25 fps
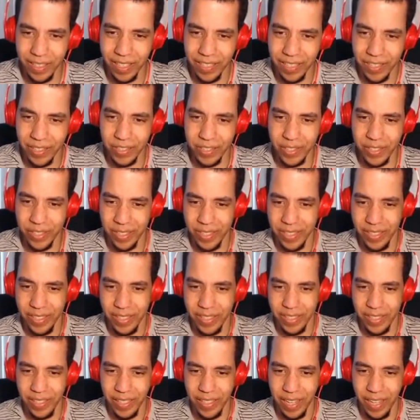Because
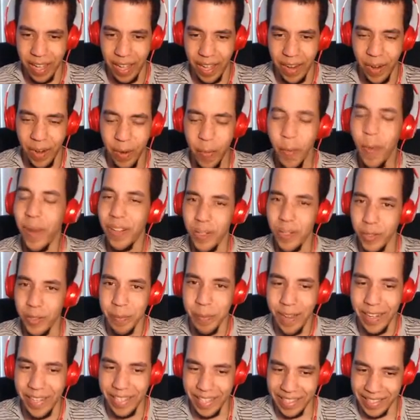I don't want to
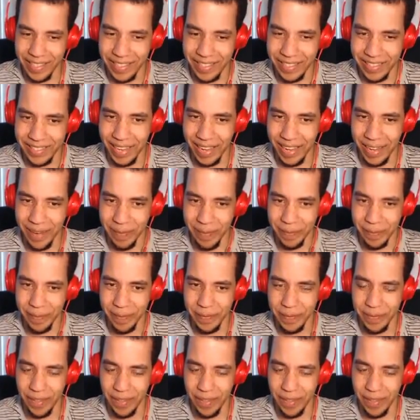lose money in this game.